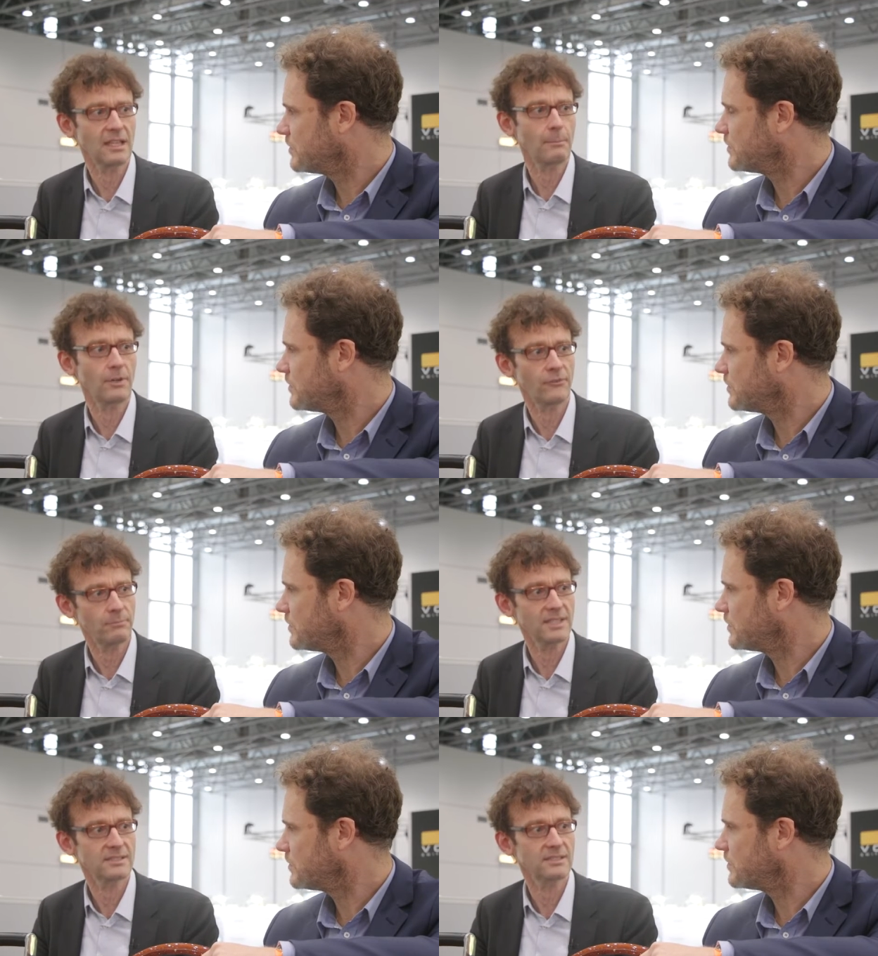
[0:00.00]
Speaker 1: number
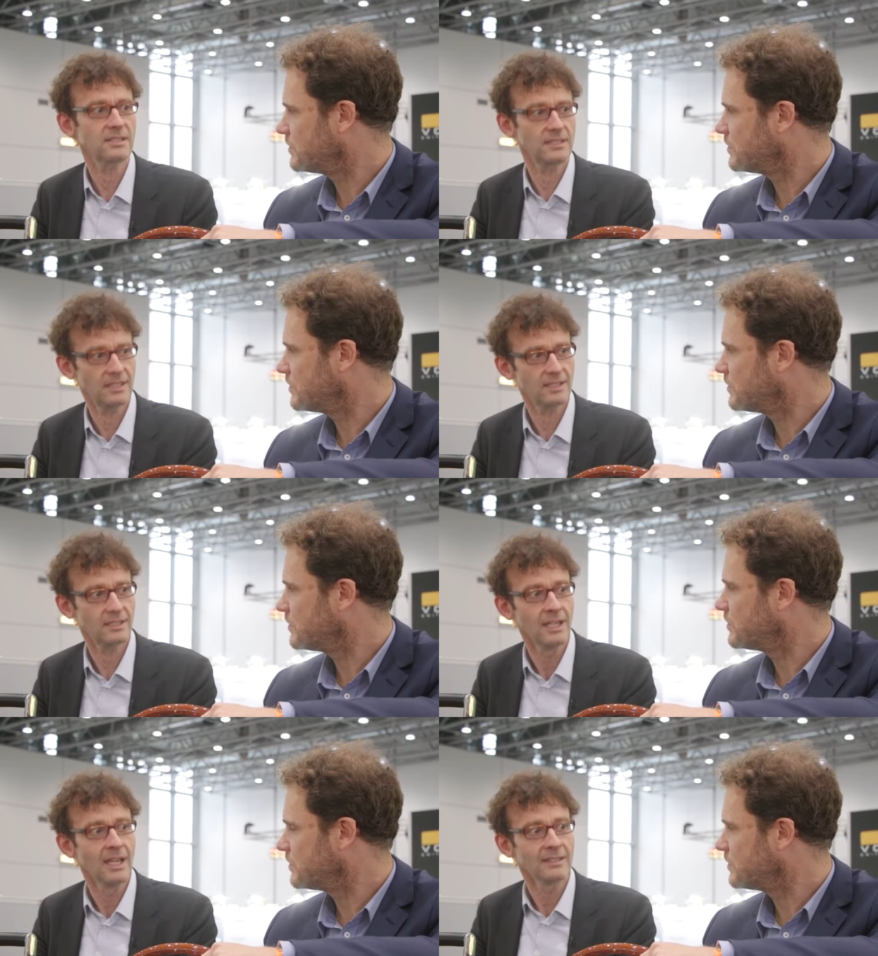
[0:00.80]
of pieces a
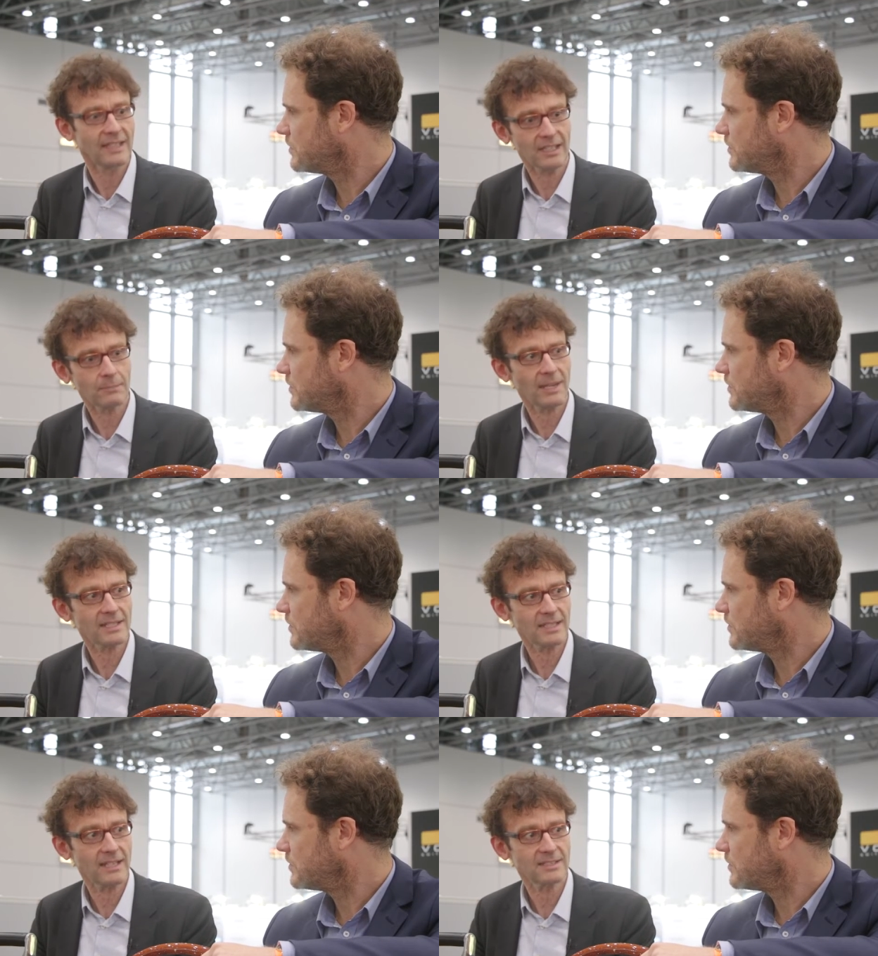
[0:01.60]
year, then it
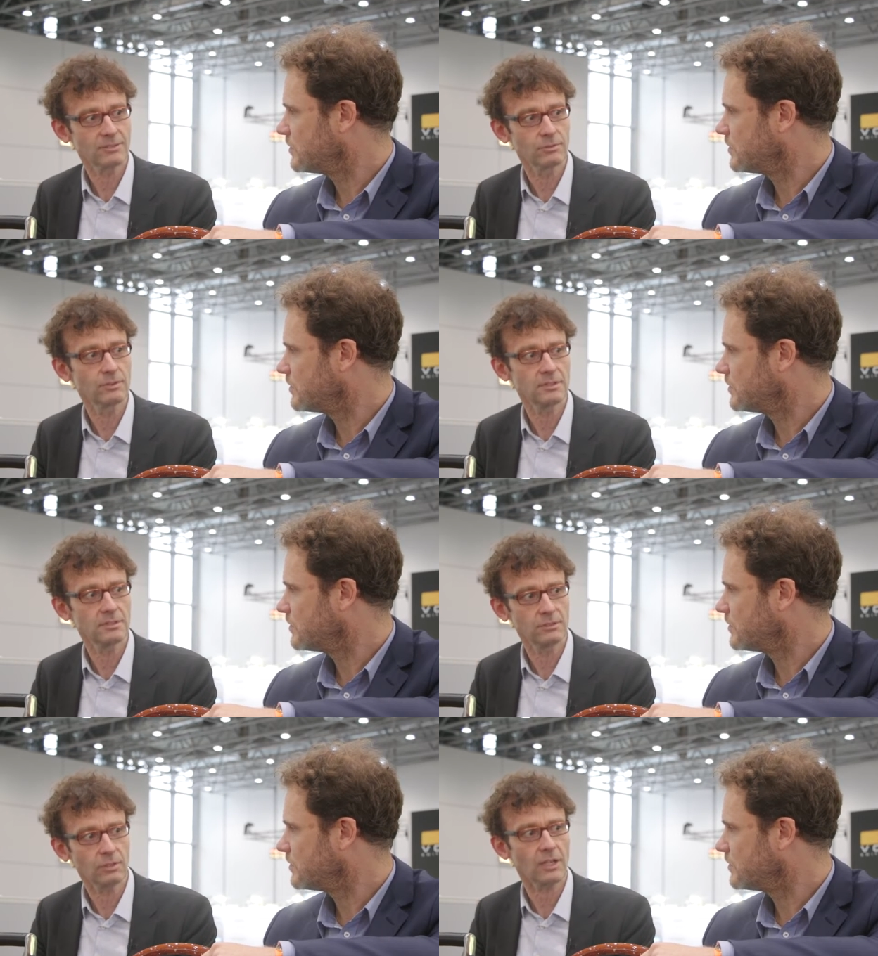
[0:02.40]
makes sense to
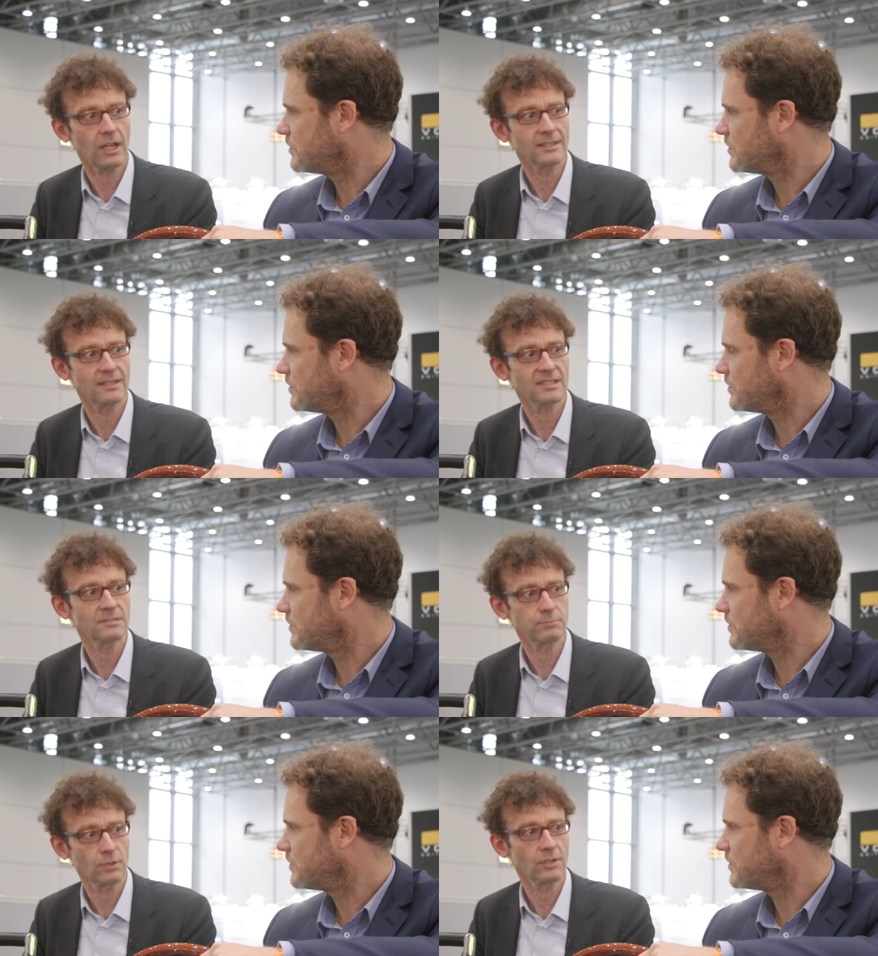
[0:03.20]
look at
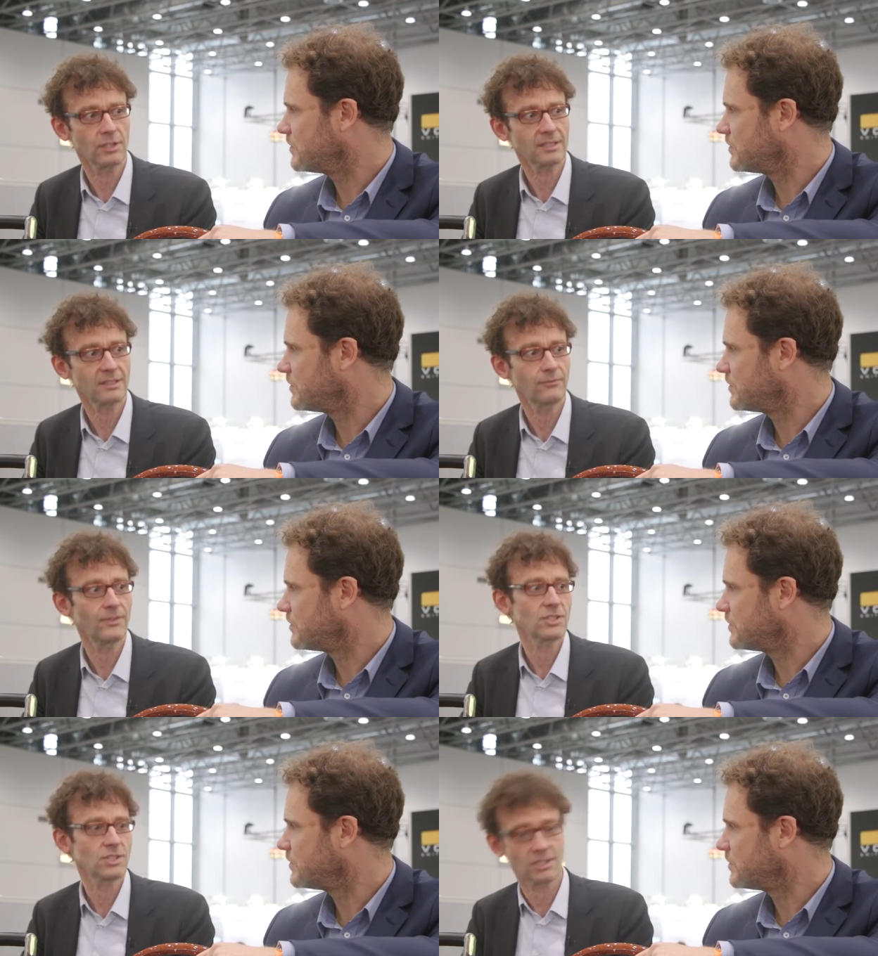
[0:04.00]
this product
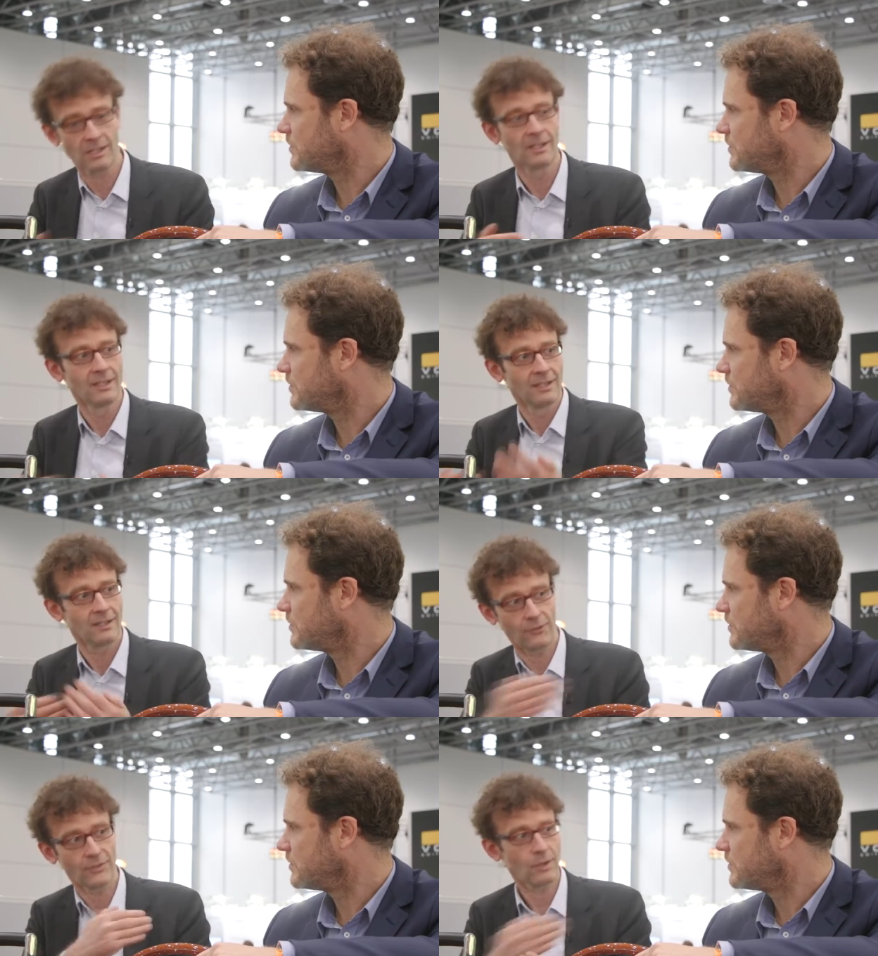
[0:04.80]
which
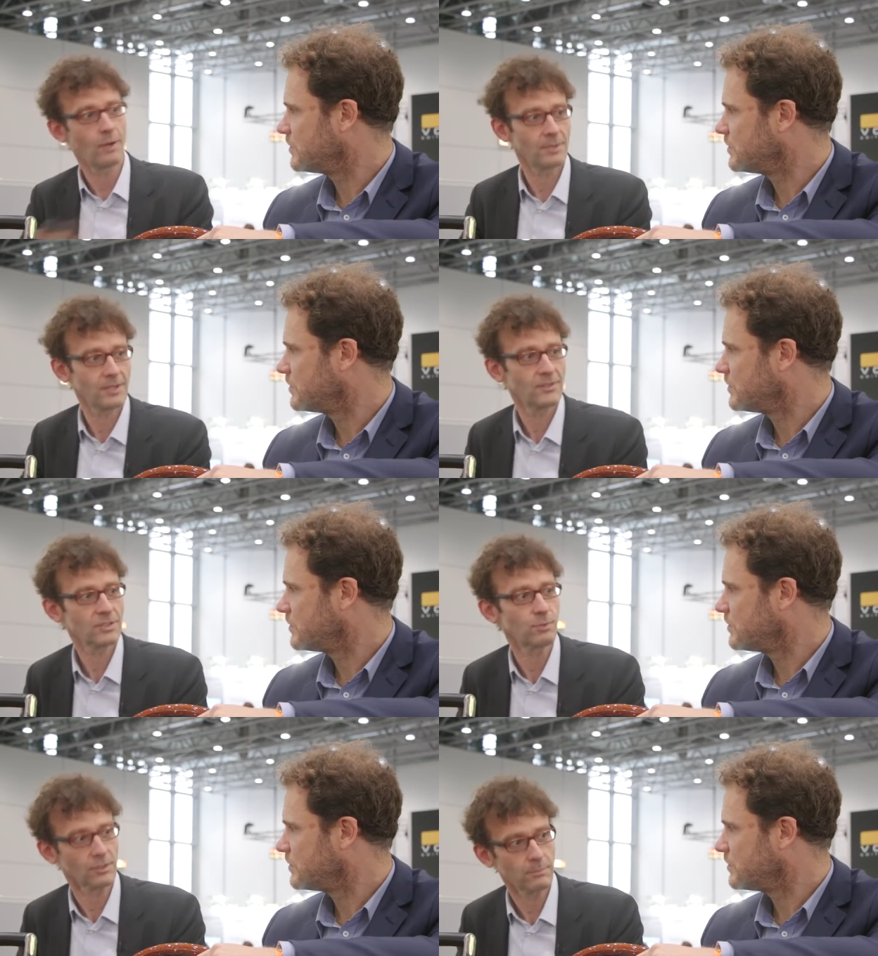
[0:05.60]
of the company
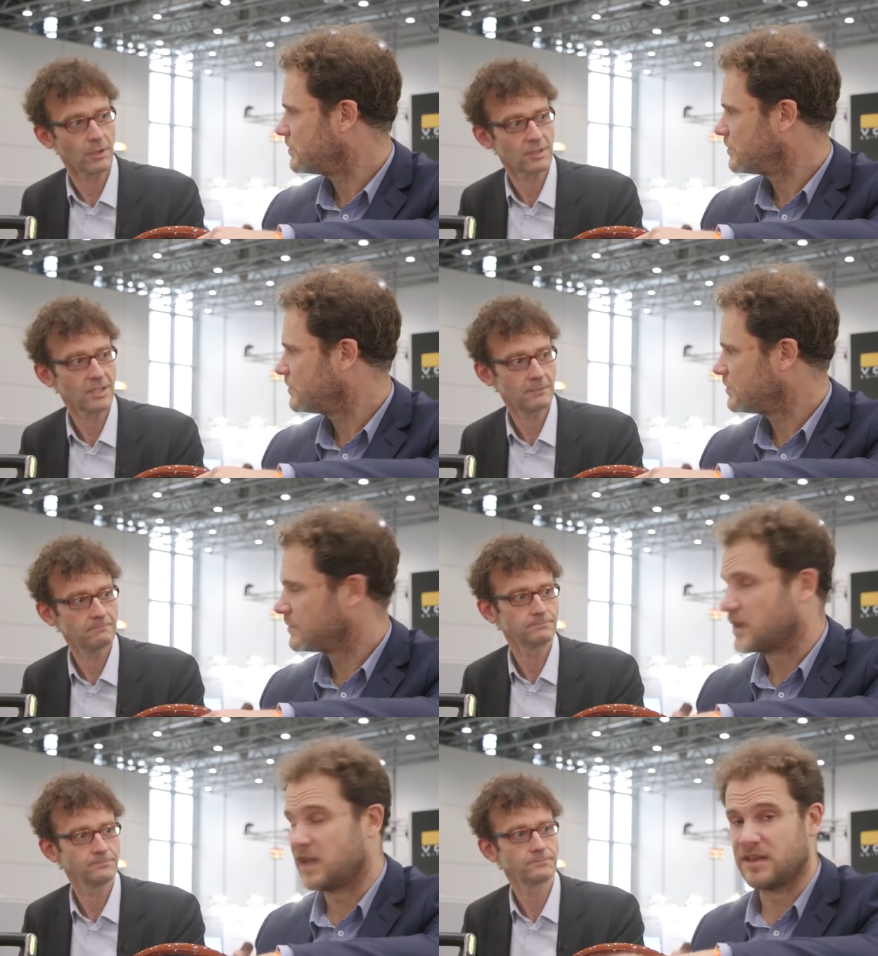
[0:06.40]
which brought the boat here.
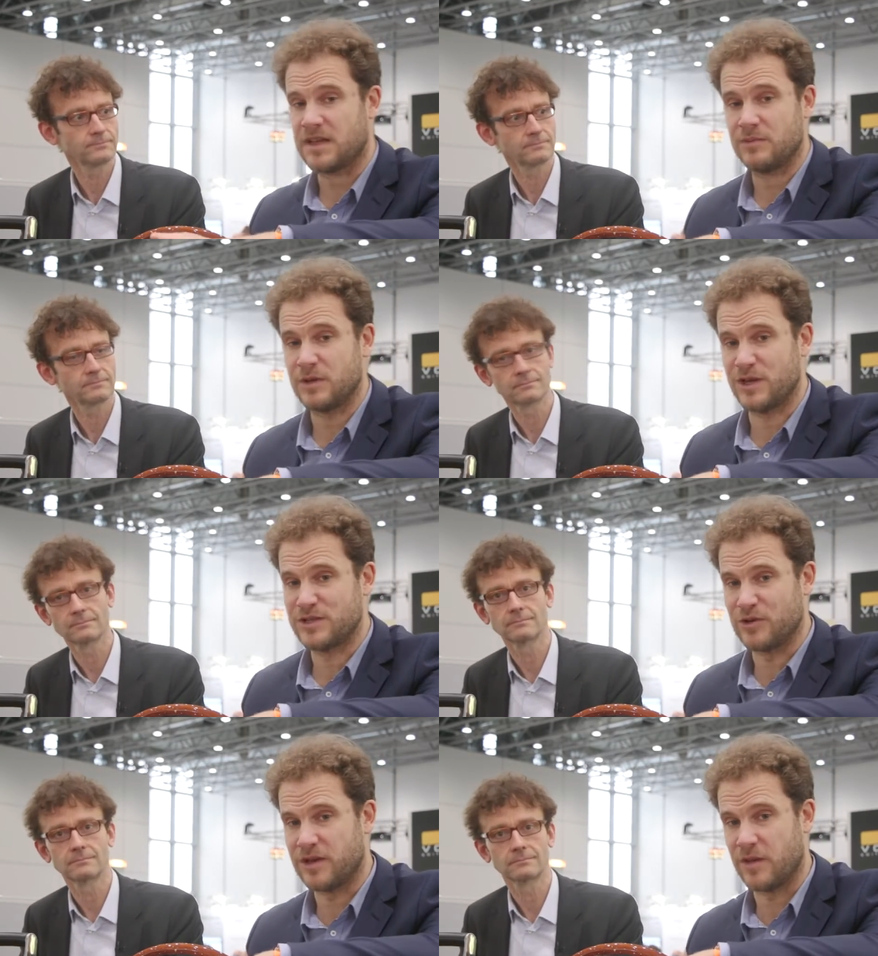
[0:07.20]
Speaker 2: And the company
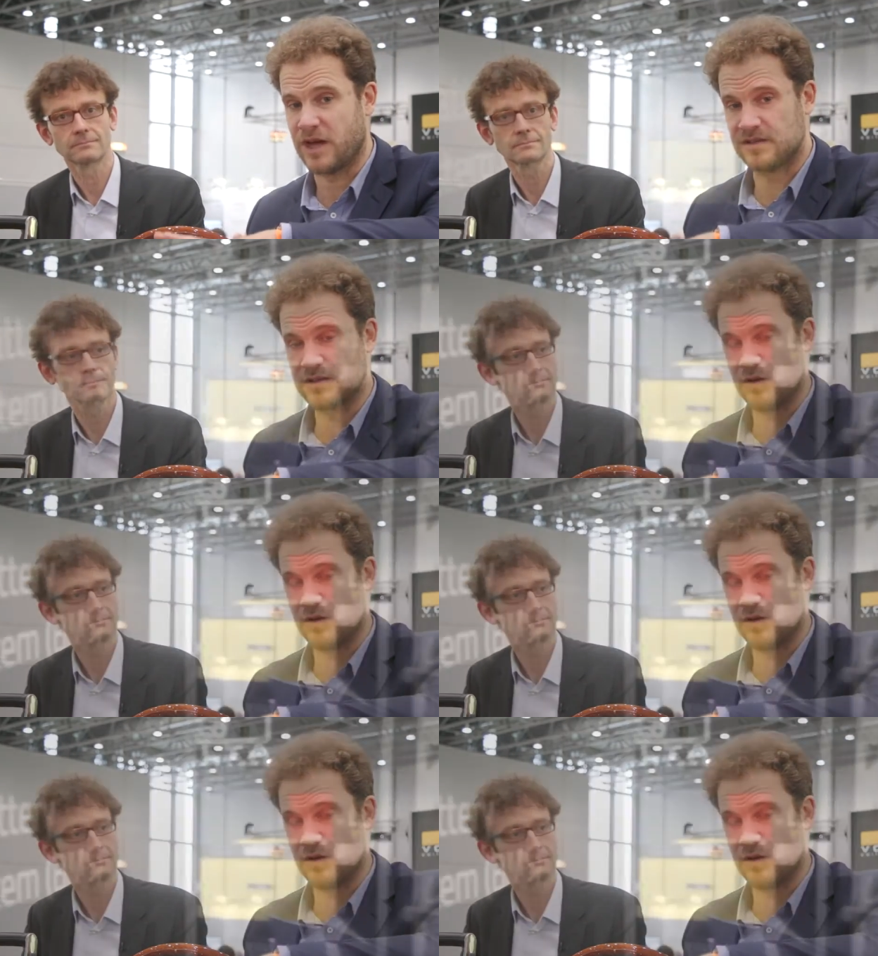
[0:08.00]
we're talking about is